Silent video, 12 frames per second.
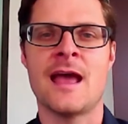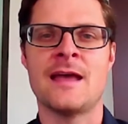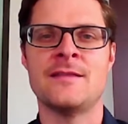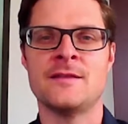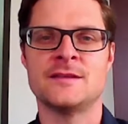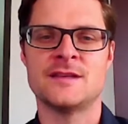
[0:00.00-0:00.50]

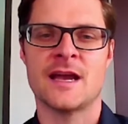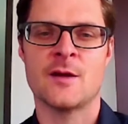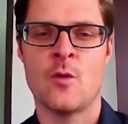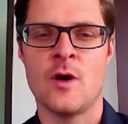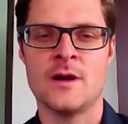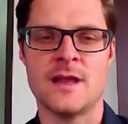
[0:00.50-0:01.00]
And then the
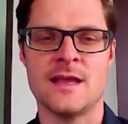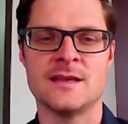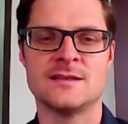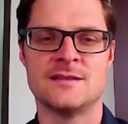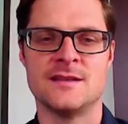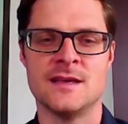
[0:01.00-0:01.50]
second one
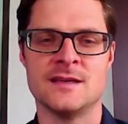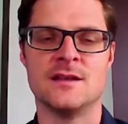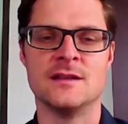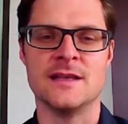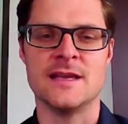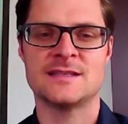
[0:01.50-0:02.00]
is
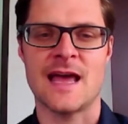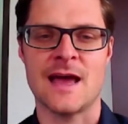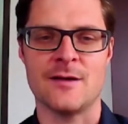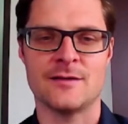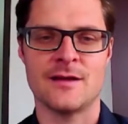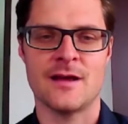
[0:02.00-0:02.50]
the leak
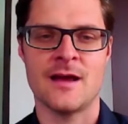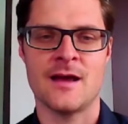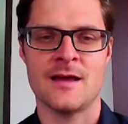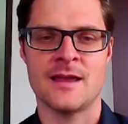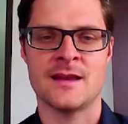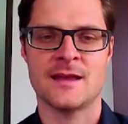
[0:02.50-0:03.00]
sound
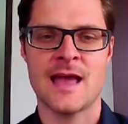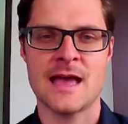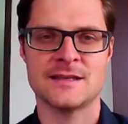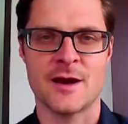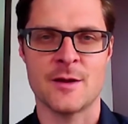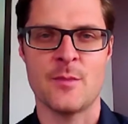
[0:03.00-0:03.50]
in a
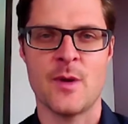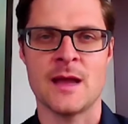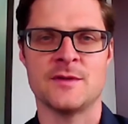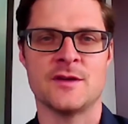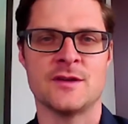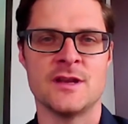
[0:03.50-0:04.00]
cast iron
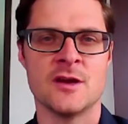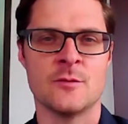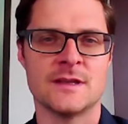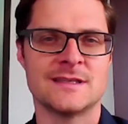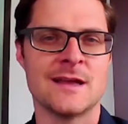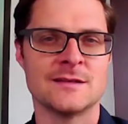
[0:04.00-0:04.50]
pipe. So you can hear
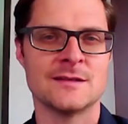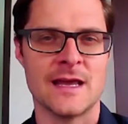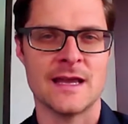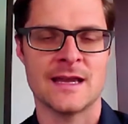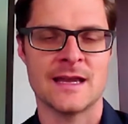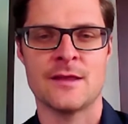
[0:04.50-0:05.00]
what it sounds
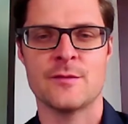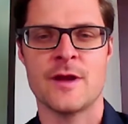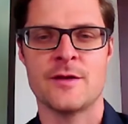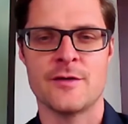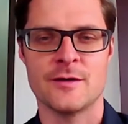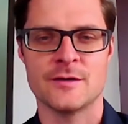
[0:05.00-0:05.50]
like in that
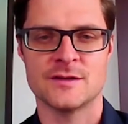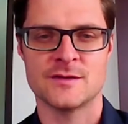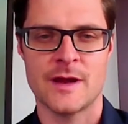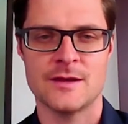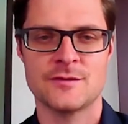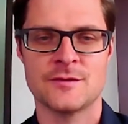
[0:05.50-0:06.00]
300
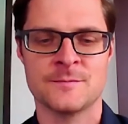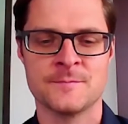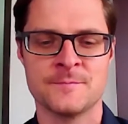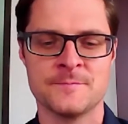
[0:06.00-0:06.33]
hertz range.